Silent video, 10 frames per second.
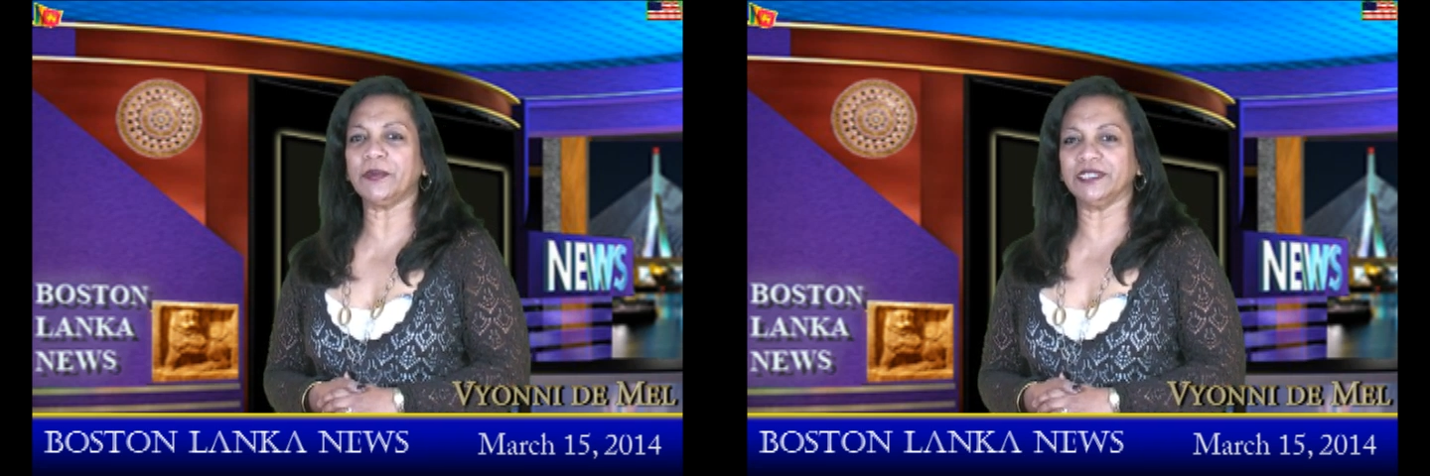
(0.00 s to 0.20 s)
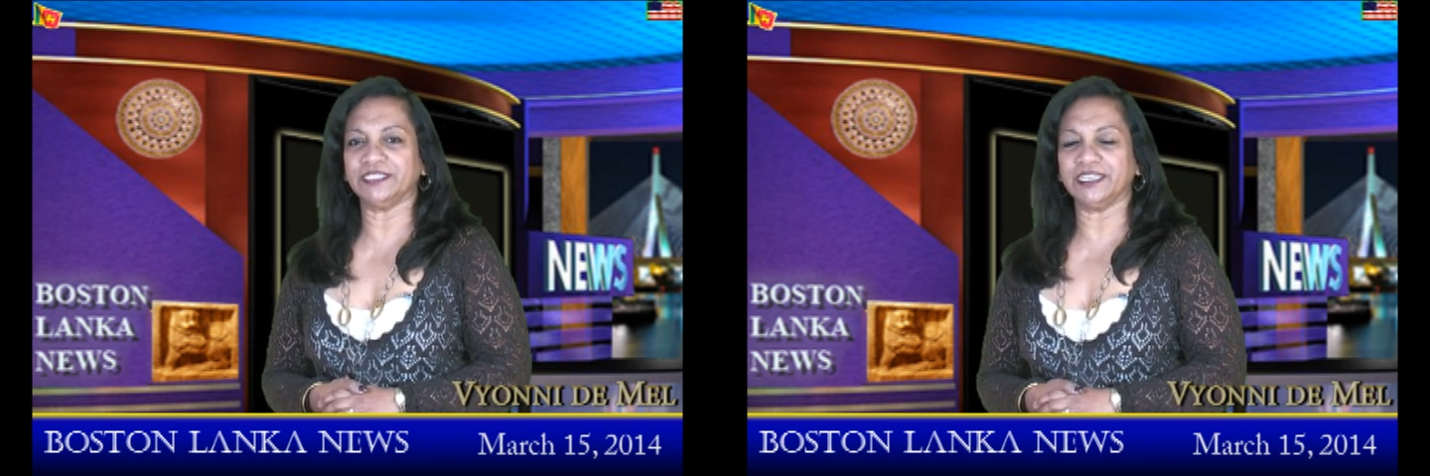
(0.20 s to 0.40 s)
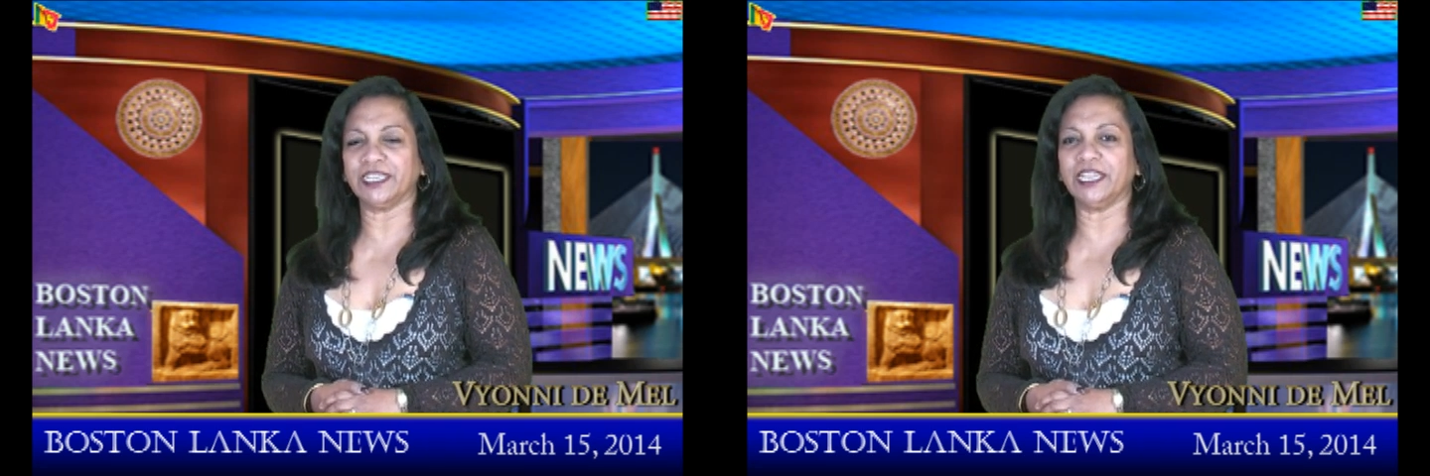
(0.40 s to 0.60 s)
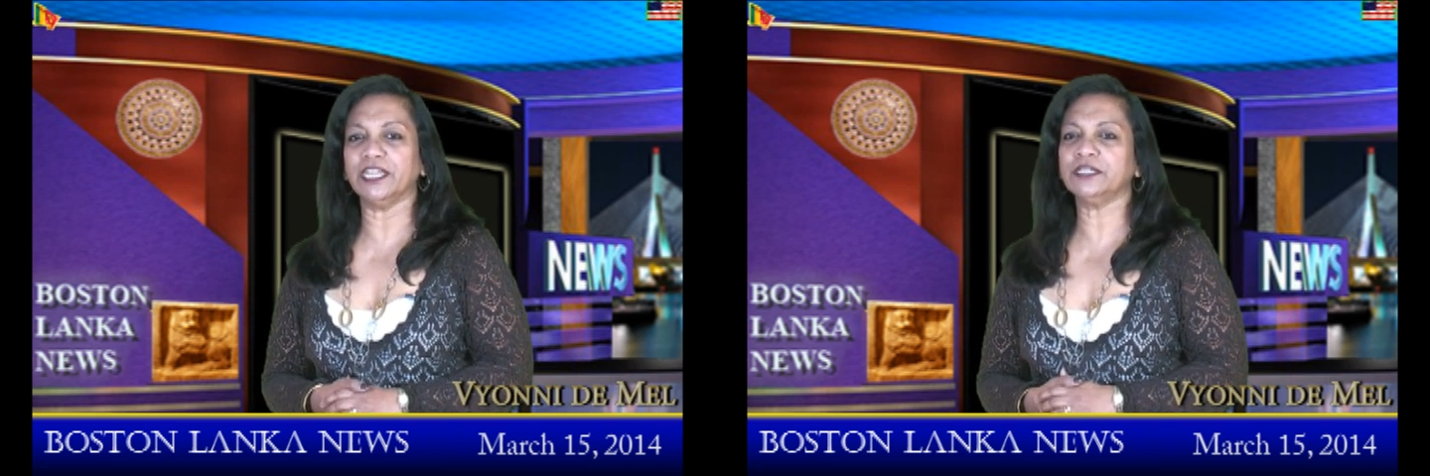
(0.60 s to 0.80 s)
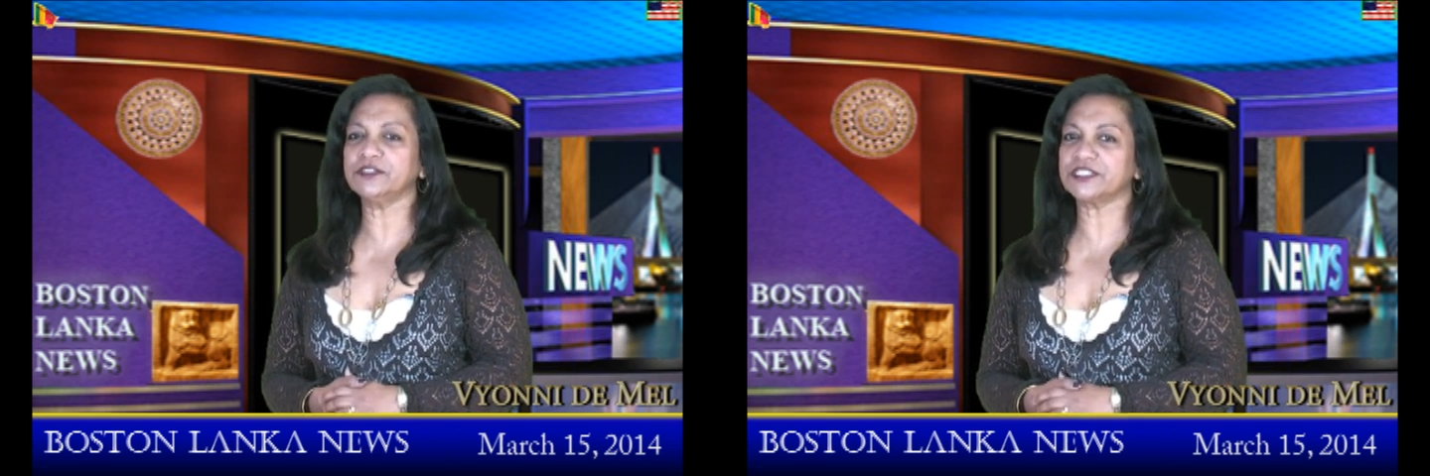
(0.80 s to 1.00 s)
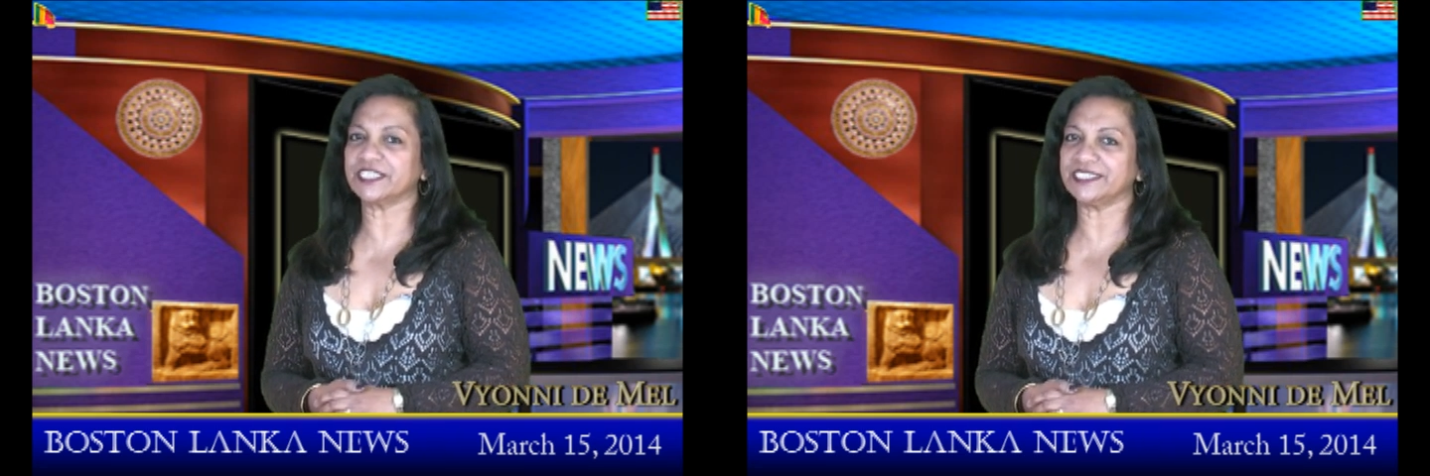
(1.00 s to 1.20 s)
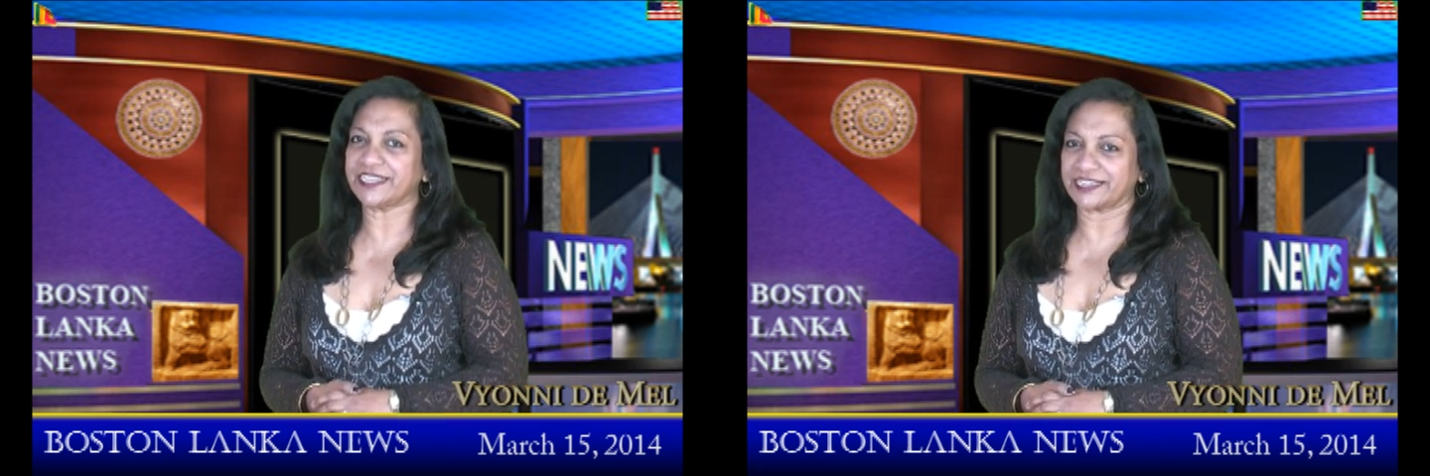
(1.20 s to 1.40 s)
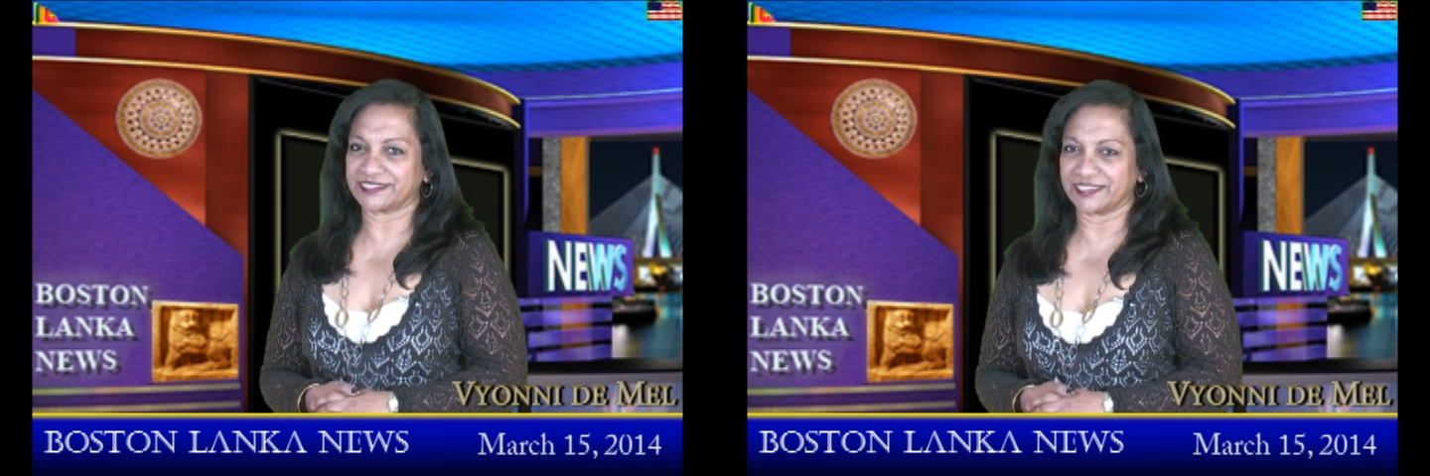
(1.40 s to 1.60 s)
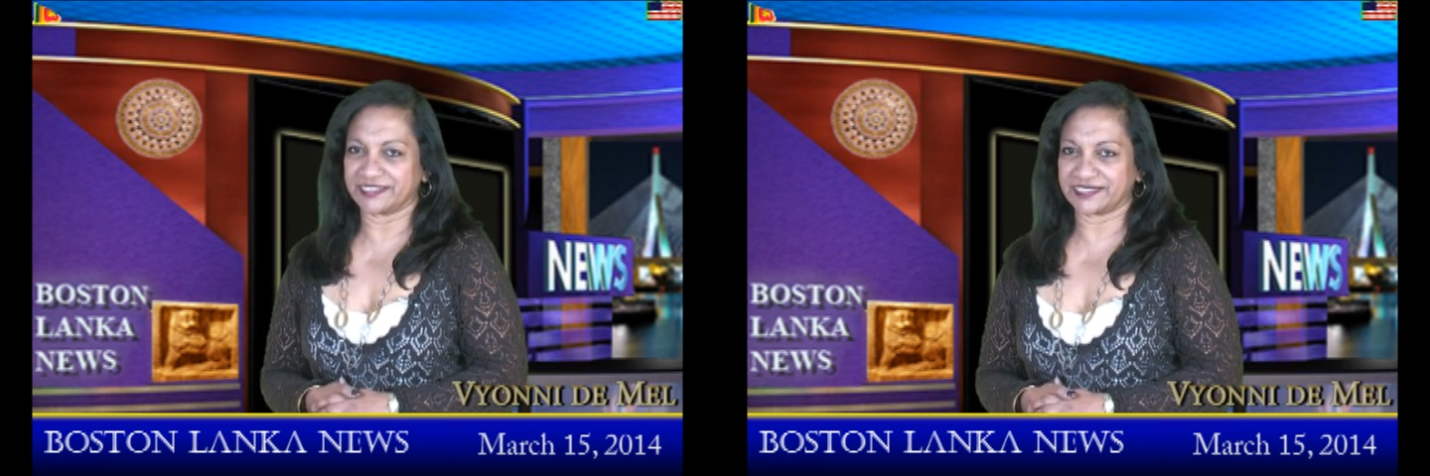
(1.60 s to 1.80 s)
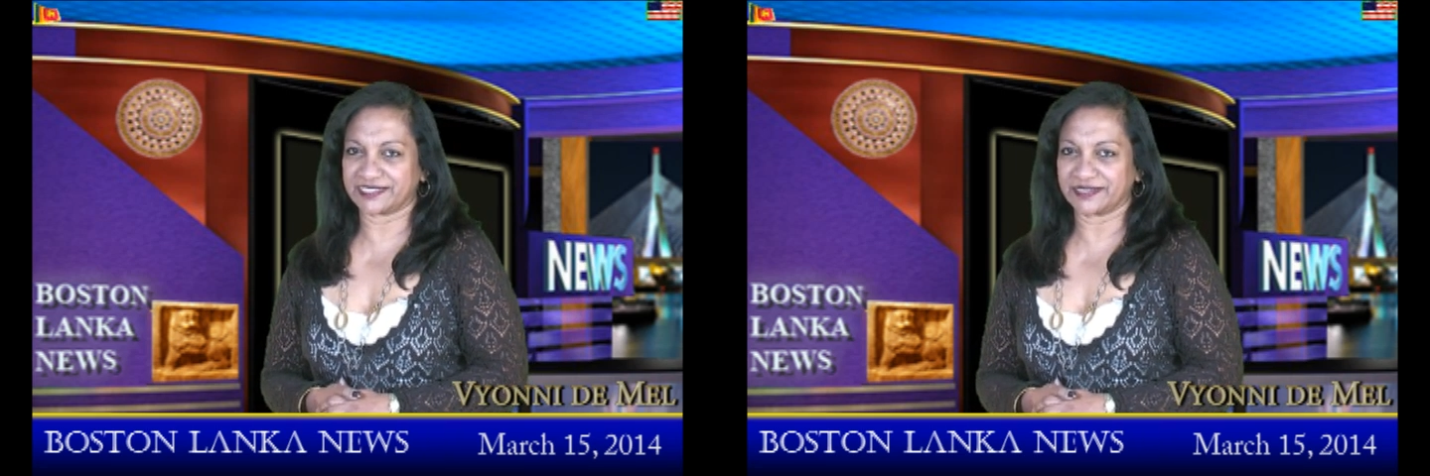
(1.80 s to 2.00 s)
building in Houston,
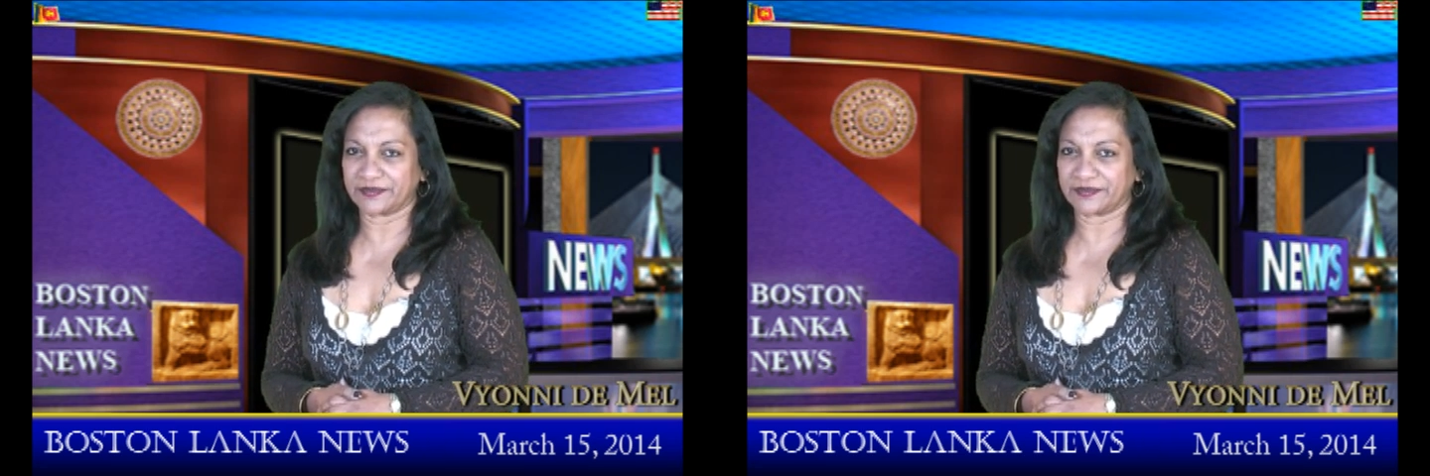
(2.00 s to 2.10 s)
Texas.